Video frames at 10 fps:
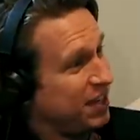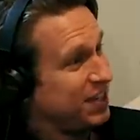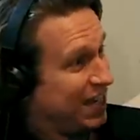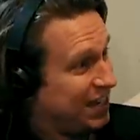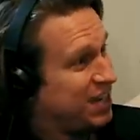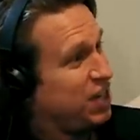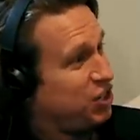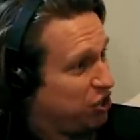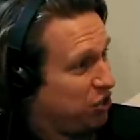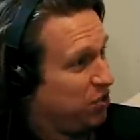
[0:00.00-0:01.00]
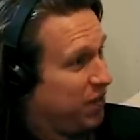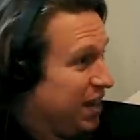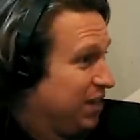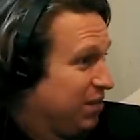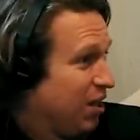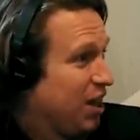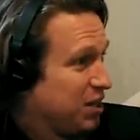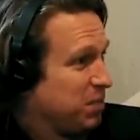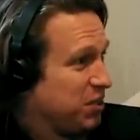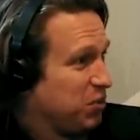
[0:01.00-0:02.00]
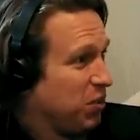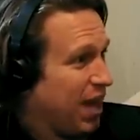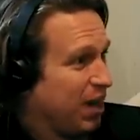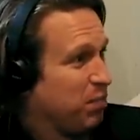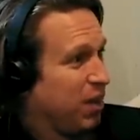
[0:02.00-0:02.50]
Because they teach you in locksmith school how nah, to